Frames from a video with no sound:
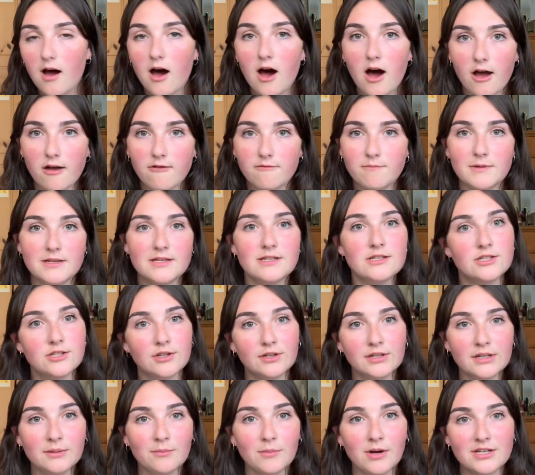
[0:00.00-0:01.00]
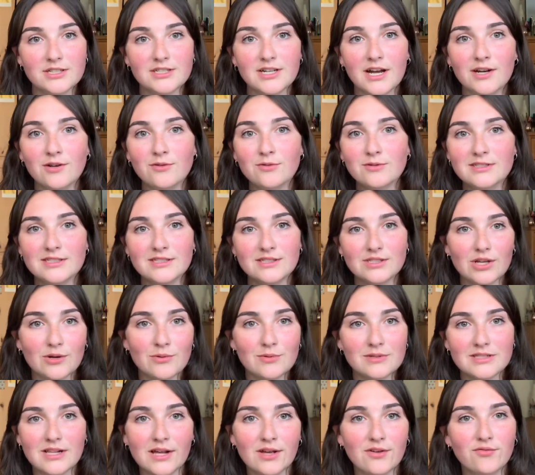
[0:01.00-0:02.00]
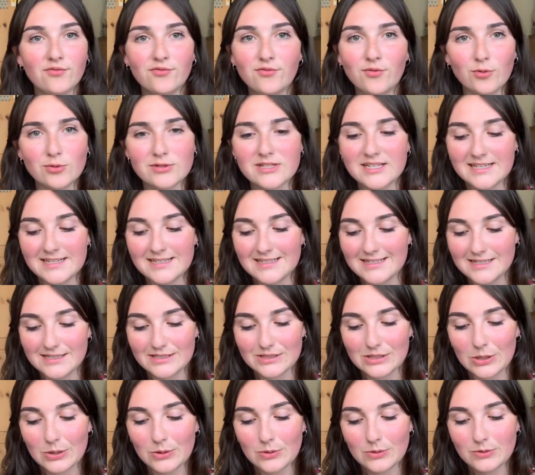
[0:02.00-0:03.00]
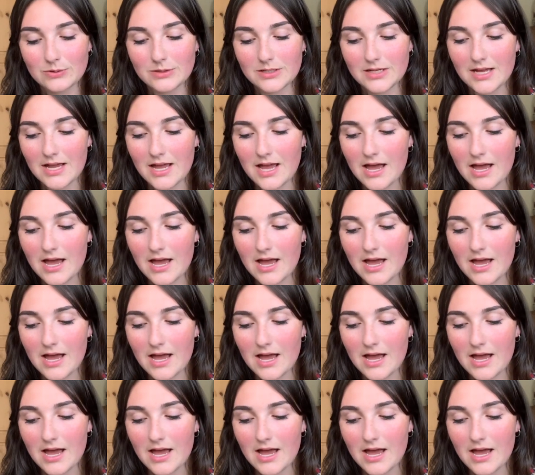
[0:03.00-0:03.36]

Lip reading: I've been doing my channel since I was like 14 years old.